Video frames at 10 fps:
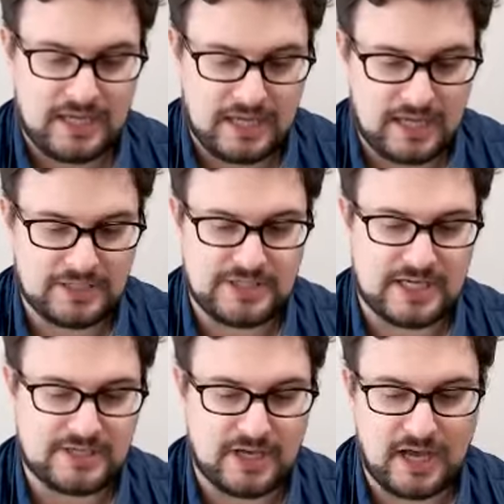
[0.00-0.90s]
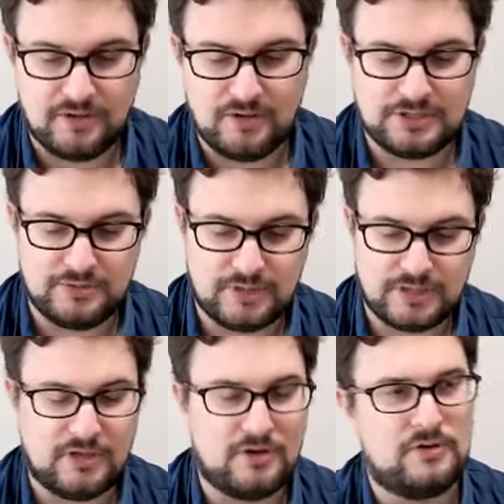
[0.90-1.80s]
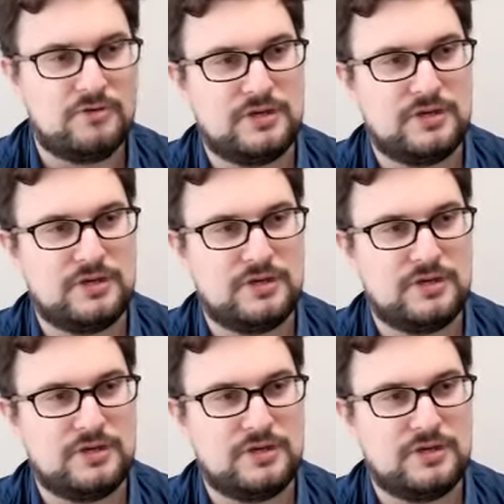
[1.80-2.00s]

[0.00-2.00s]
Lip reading: and she asks you how long do you want to go